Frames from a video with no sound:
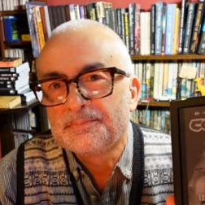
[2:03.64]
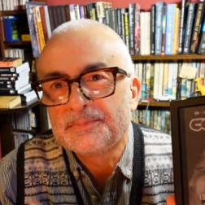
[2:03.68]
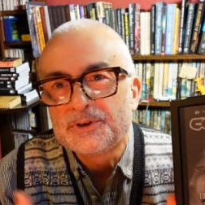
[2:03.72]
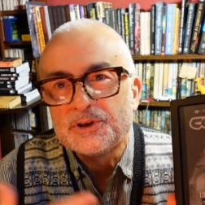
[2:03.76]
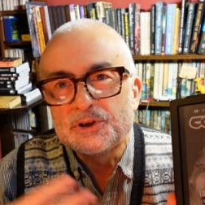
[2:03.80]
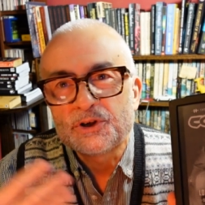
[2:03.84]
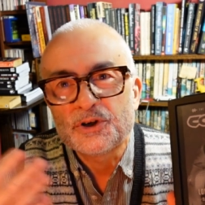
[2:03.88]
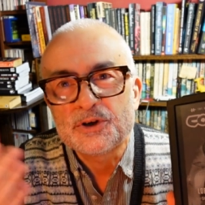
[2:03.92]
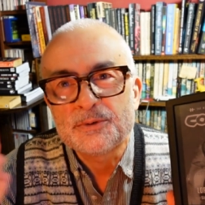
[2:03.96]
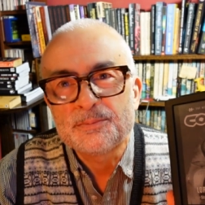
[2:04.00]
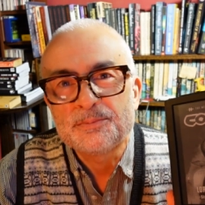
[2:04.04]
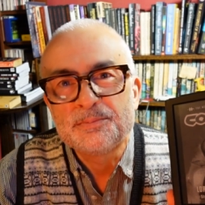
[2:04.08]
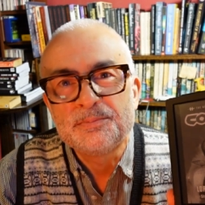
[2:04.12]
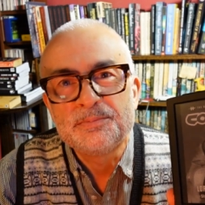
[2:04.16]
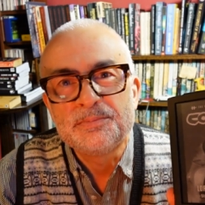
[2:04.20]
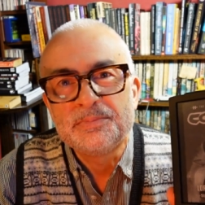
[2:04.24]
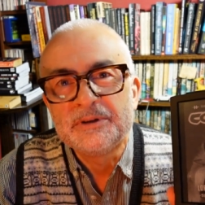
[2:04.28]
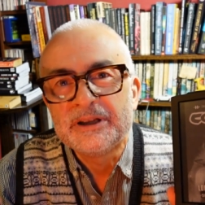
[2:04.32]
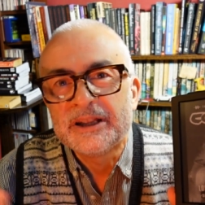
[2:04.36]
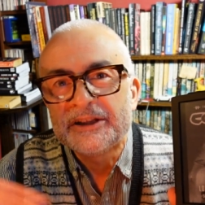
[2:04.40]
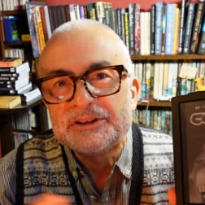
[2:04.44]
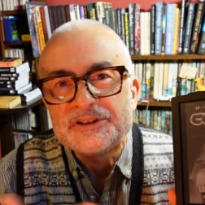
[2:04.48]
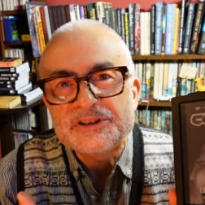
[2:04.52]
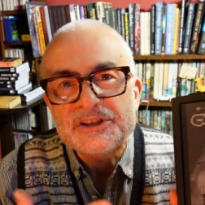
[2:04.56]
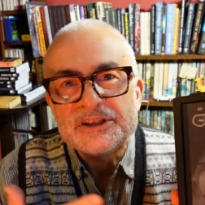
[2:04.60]
got
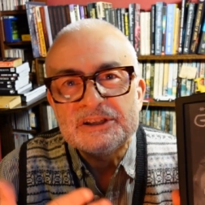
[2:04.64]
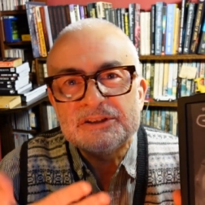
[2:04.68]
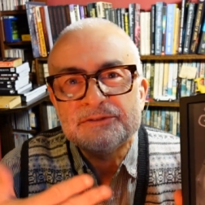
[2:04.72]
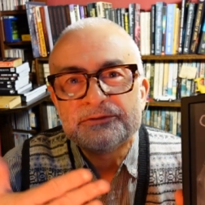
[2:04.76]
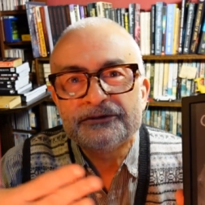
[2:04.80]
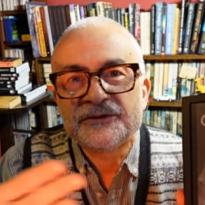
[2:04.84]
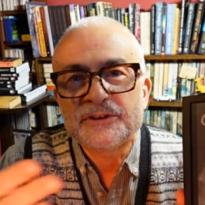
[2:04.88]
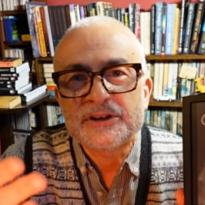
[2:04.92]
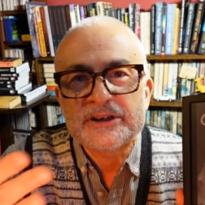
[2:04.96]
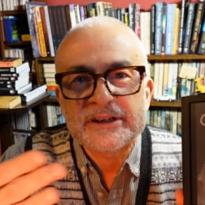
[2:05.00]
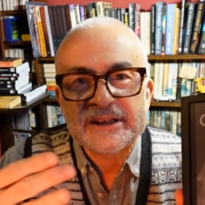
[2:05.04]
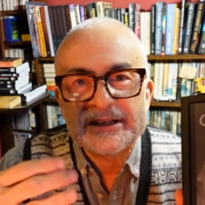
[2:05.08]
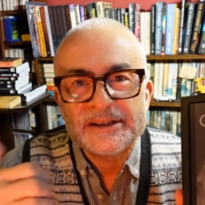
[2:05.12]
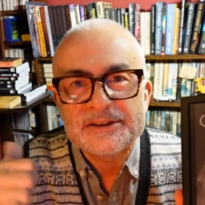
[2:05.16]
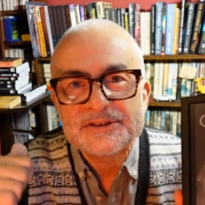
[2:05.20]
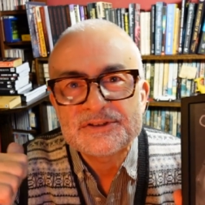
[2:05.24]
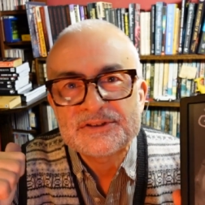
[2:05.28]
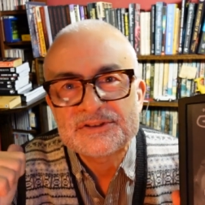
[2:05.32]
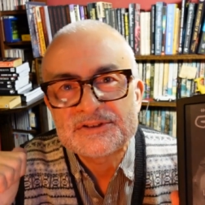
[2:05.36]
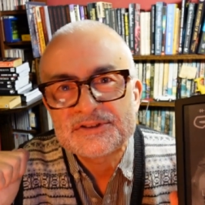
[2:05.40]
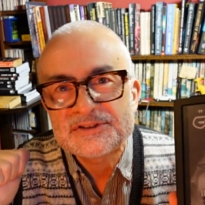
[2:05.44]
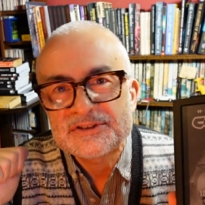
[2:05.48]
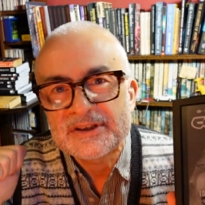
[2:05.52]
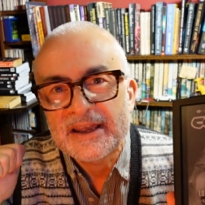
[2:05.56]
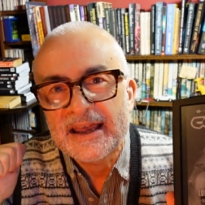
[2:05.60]
bloody
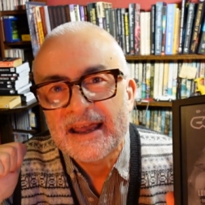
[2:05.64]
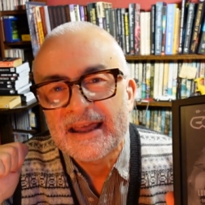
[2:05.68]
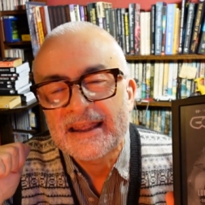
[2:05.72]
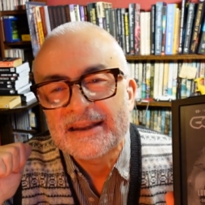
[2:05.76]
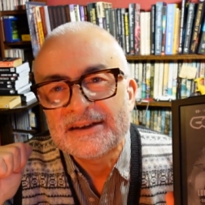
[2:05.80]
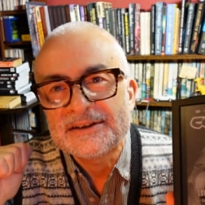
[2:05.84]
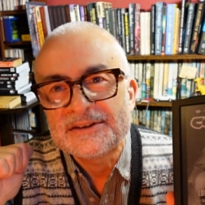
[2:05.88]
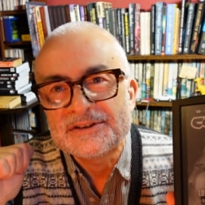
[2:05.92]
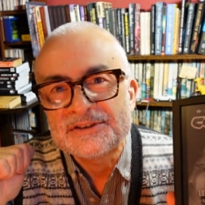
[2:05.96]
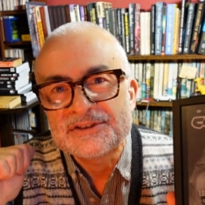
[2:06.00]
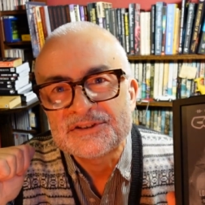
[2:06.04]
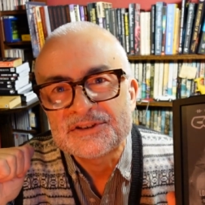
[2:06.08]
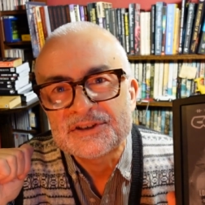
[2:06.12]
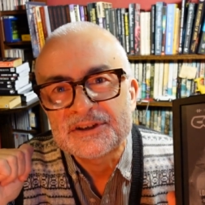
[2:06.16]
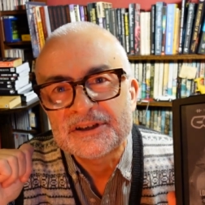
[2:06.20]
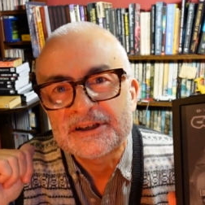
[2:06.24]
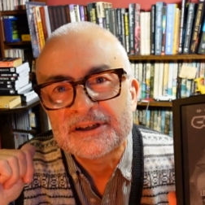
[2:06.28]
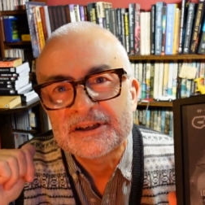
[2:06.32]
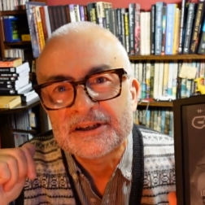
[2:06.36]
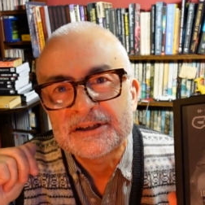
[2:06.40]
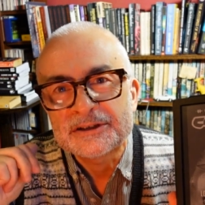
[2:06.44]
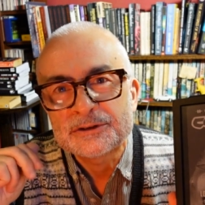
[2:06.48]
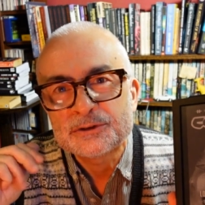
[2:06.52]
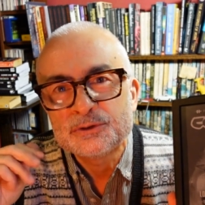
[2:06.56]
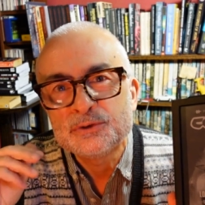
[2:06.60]
fights and
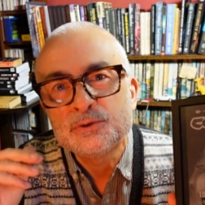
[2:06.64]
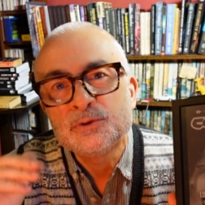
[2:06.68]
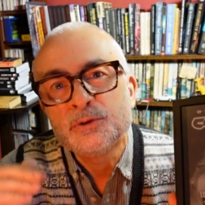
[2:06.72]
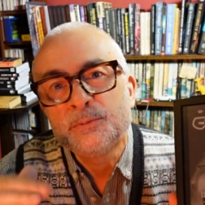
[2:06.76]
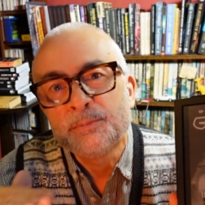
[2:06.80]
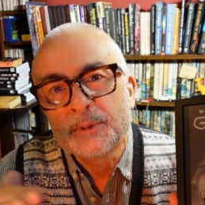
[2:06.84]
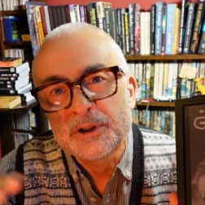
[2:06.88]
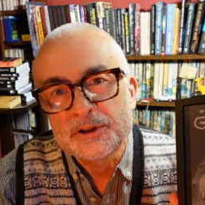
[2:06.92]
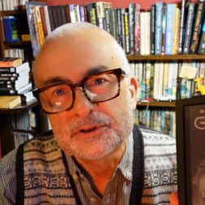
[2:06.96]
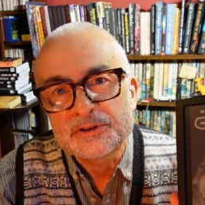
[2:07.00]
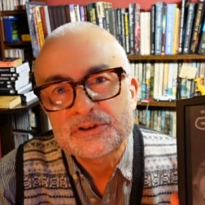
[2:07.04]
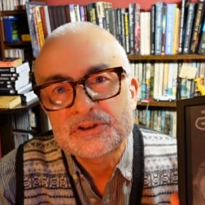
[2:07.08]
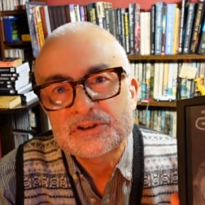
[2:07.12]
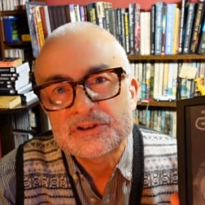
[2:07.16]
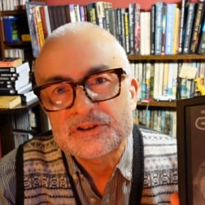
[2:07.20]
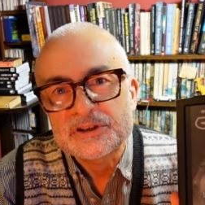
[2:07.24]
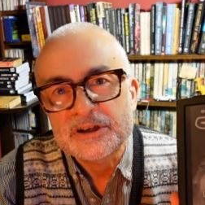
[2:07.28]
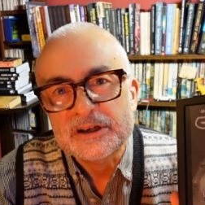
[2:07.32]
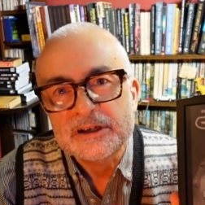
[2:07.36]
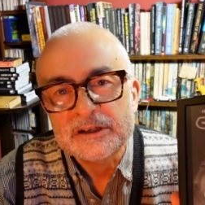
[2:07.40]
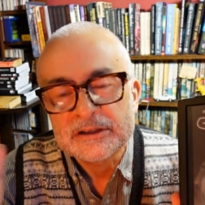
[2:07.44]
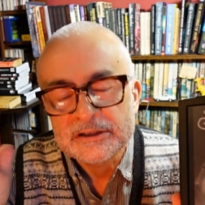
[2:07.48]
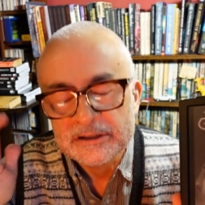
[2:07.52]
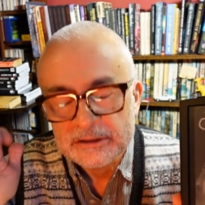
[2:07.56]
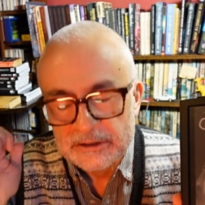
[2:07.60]
a cool
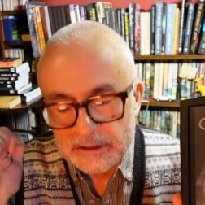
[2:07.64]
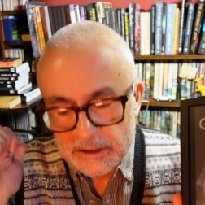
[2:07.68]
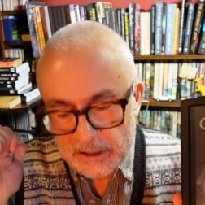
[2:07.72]
monster.